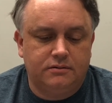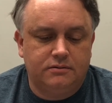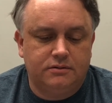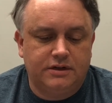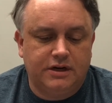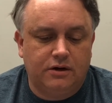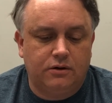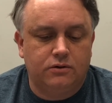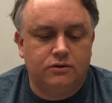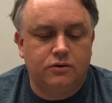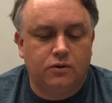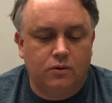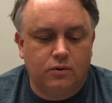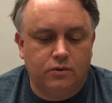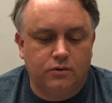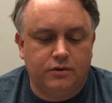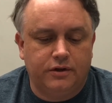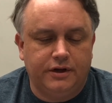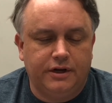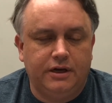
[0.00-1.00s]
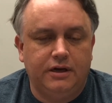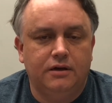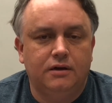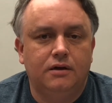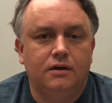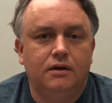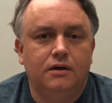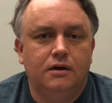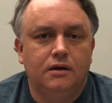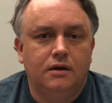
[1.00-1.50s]
territorially
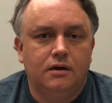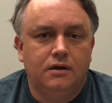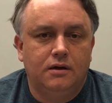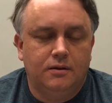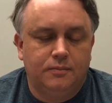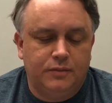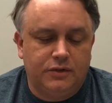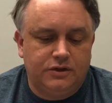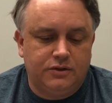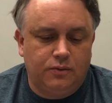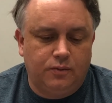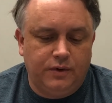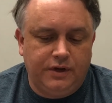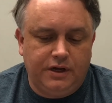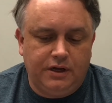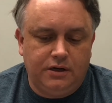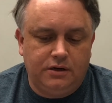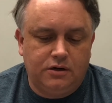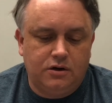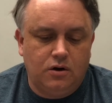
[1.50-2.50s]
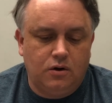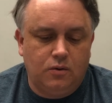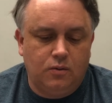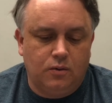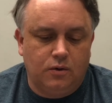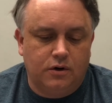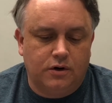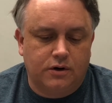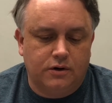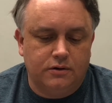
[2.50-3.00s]
between
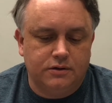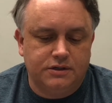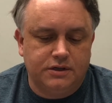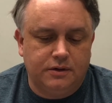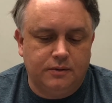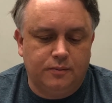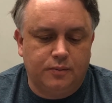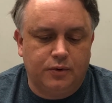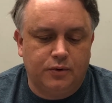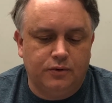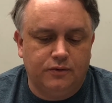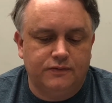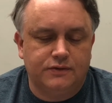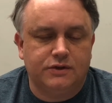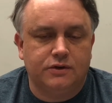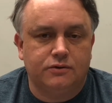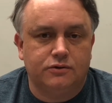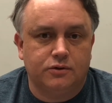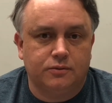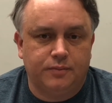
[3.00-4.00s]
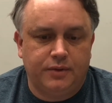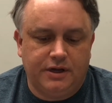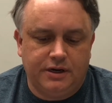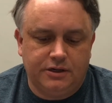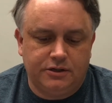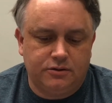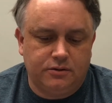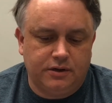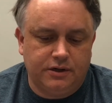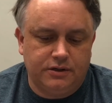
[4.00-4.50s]
coworkers and improve social
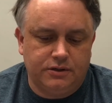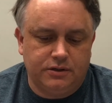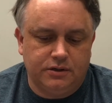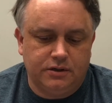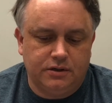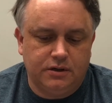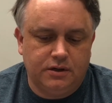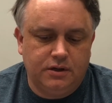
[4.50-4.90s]
penetration.